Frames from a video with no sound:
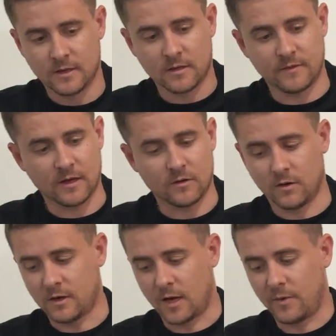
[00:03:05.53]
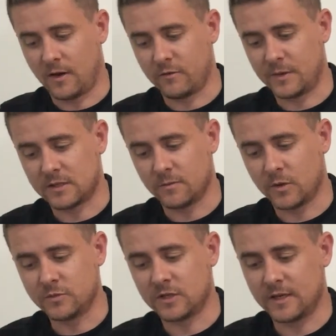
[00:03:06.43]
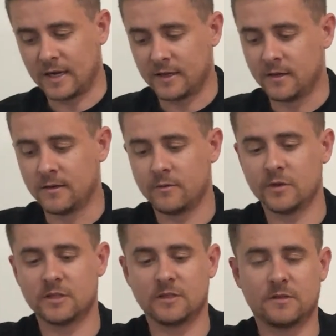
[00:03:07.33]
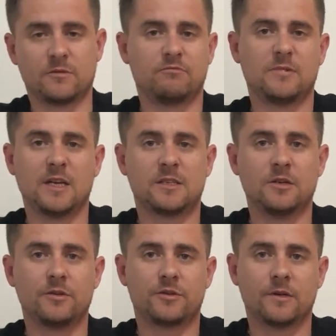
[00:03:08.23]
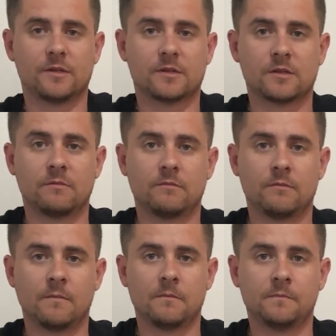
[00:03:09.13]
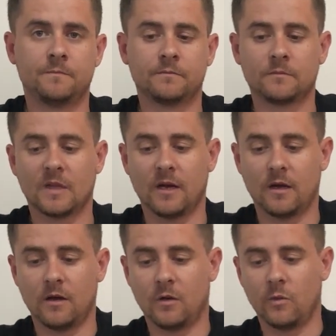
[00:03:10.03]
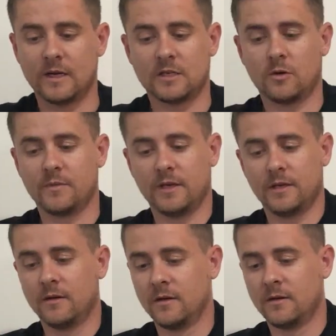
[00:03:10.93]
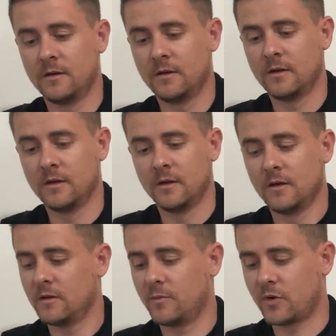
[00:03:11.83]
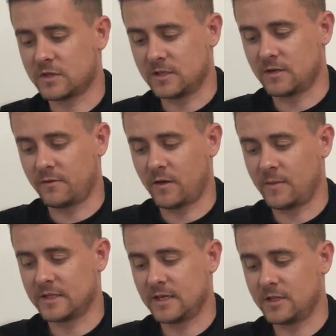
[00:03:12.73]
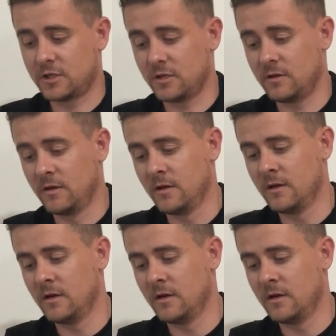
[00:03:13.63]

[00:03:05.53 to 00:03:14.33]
You've then got a couple other bits and bobs you can add, which is yeast nutrients. Always help the process of fermentation.